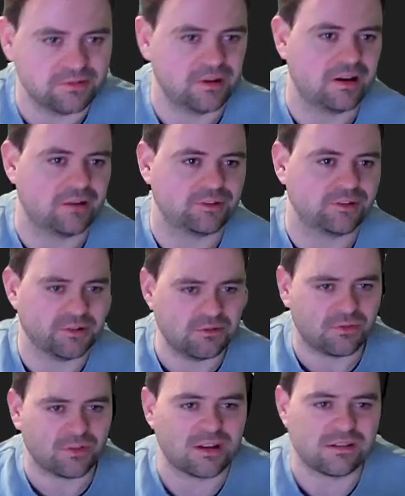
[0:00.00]
have to do
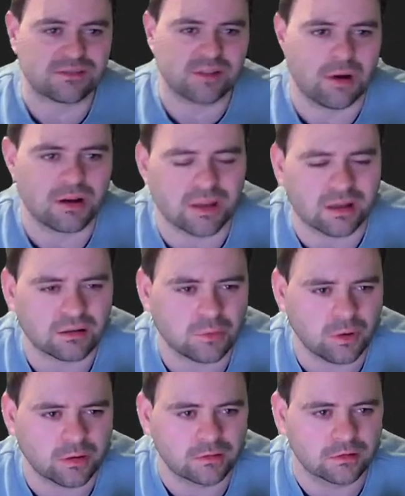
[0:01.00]
things, that might get
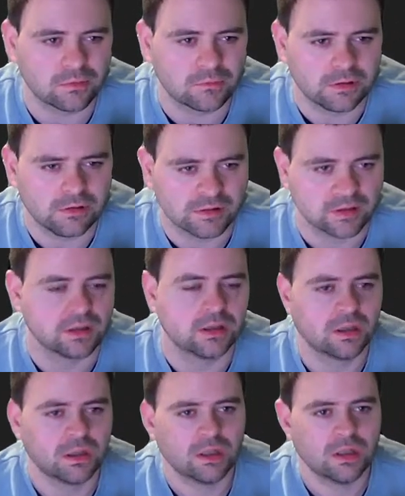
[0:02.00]
quite confusing.
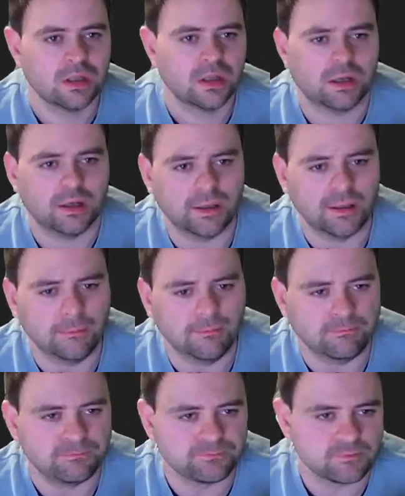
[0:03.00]

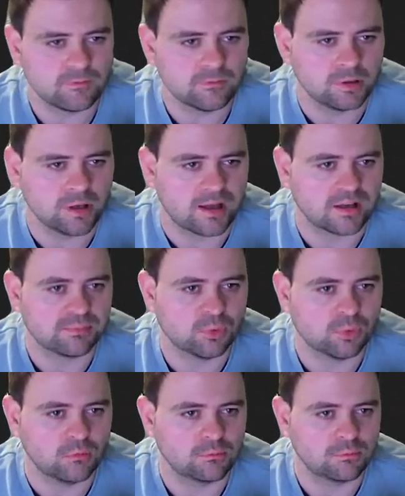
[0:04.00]
But
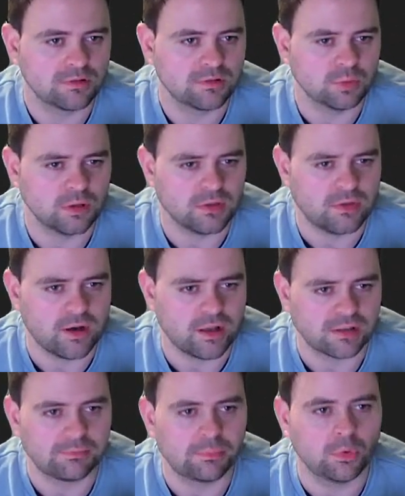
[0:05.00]
export presumably then
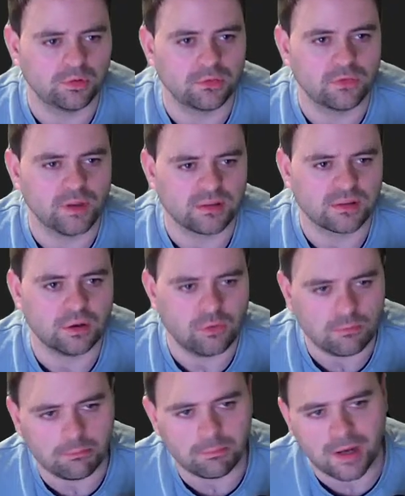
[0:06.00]
exports this
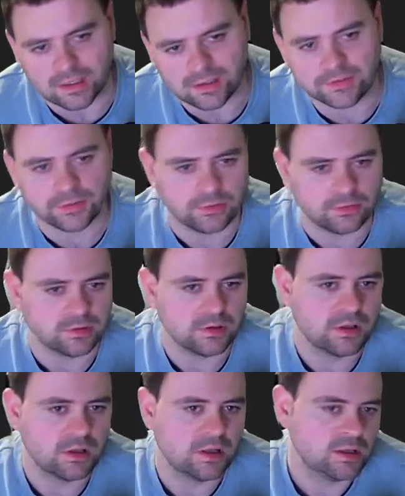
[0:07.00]
code back to
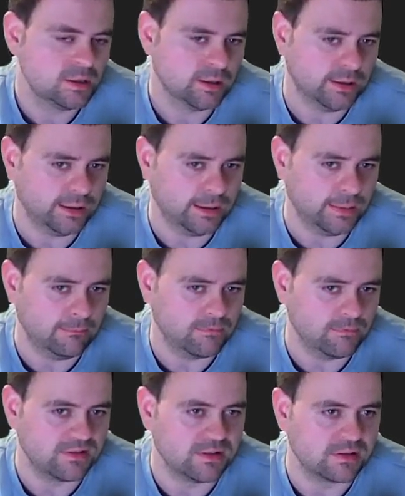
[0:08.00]
the
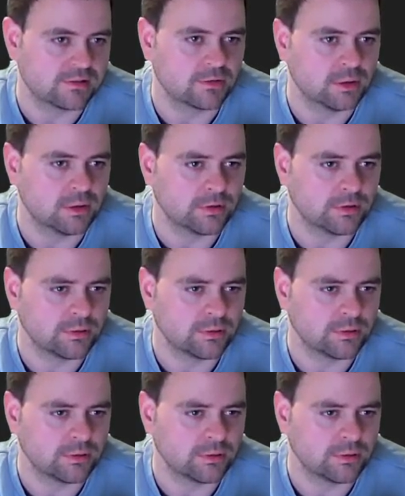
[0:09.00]
sys script.